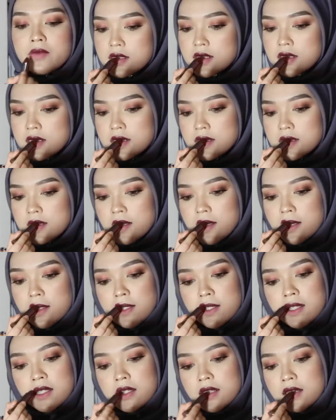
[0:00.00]
Okay, this
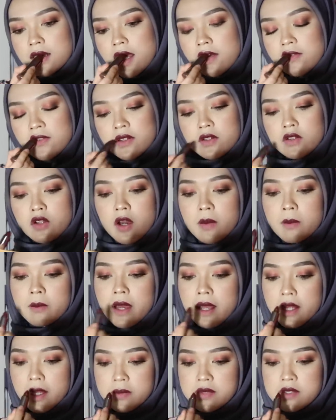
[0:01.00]
is
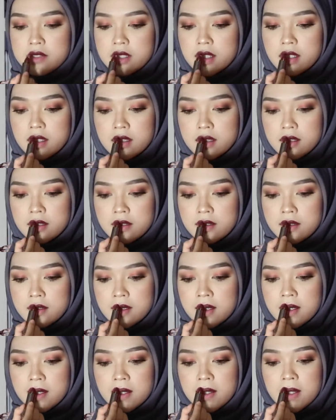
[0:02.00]
definitely not a matte
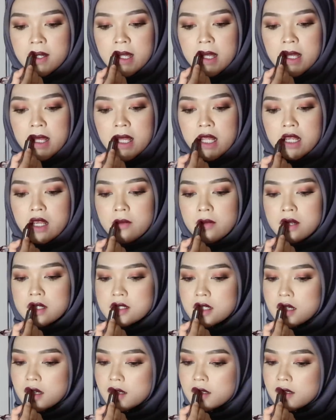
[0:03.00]
lipstick.
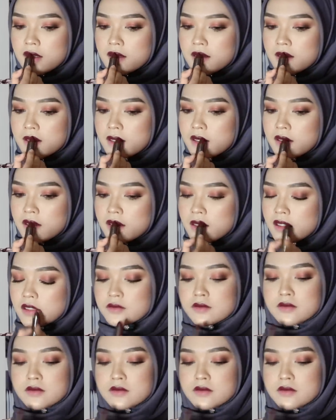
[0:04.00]
Dia macam ada